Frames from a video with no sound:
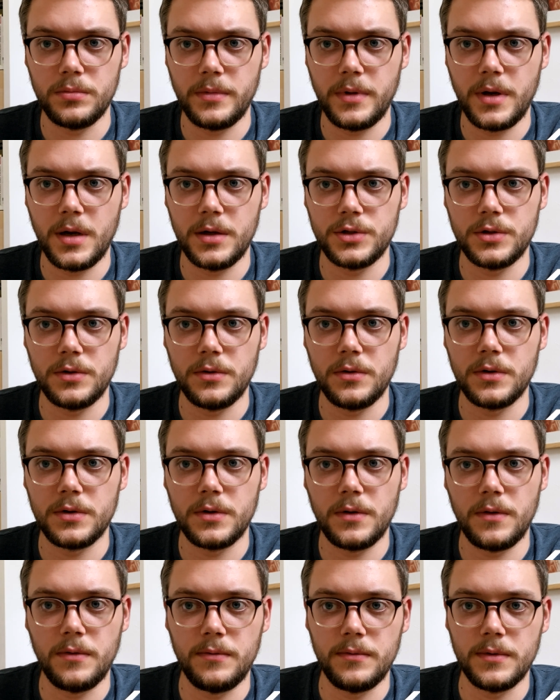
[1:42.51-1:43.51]
I should not
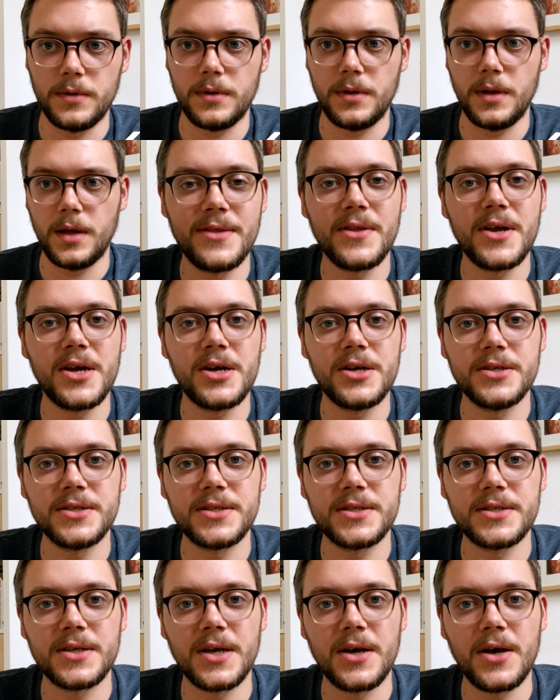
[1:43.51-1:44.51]
do it like, there is